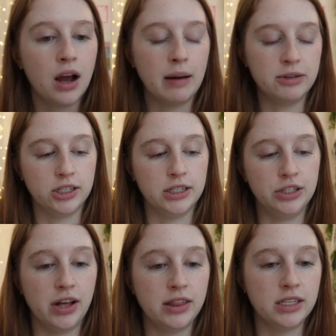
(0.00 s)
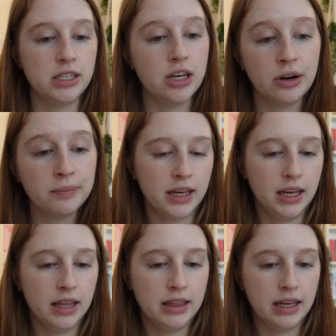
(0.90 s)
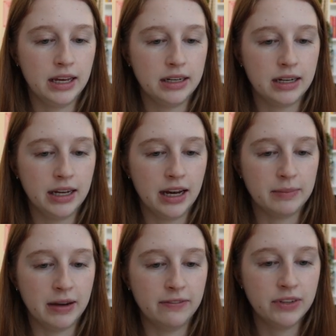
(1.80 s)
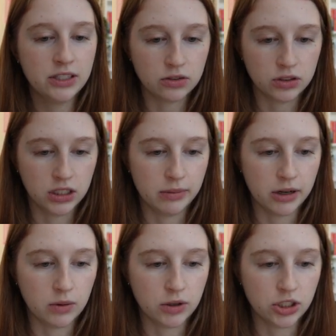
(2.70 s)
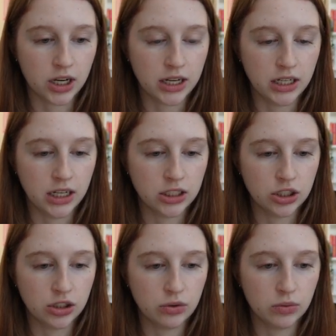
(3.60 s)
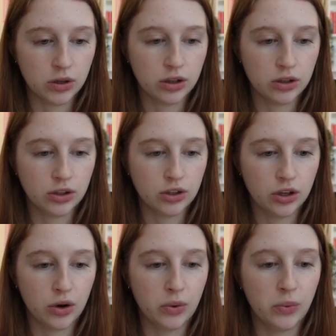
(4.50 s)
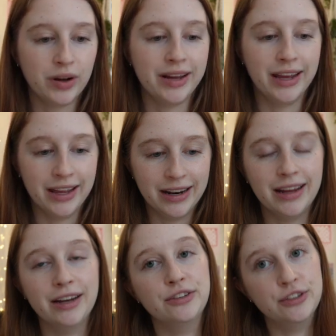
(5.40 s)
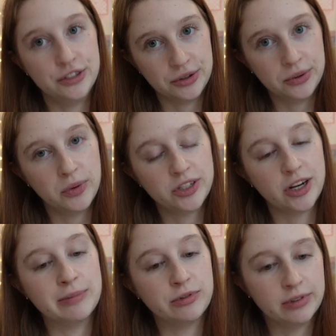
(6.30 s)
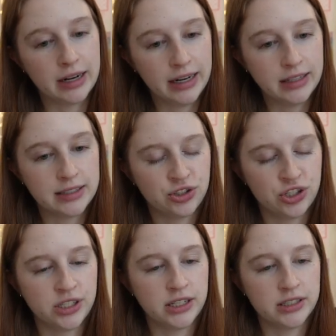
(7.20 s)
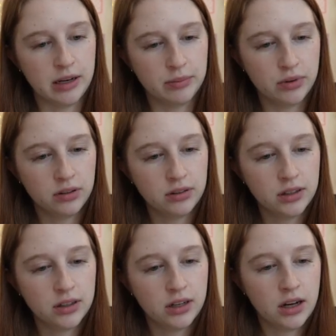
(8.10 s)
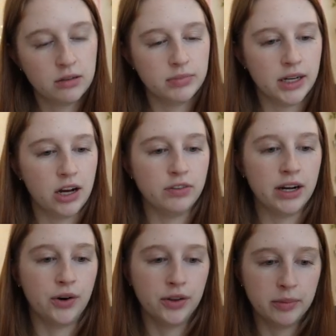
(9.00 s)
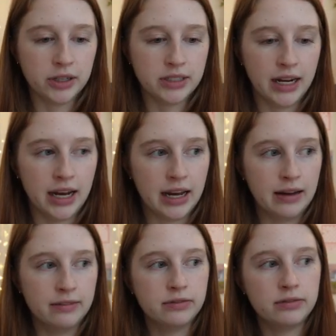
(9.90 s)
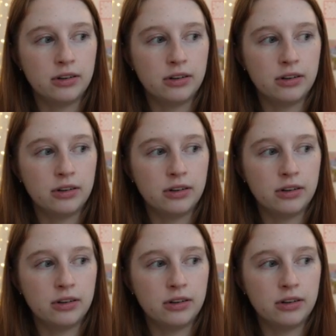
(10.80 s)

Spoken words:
I'm just not going to do that this year. And then I have my physical TBR, which I need to go in and do, which I'm dreading. This is just an example, but I'll write all the books that I have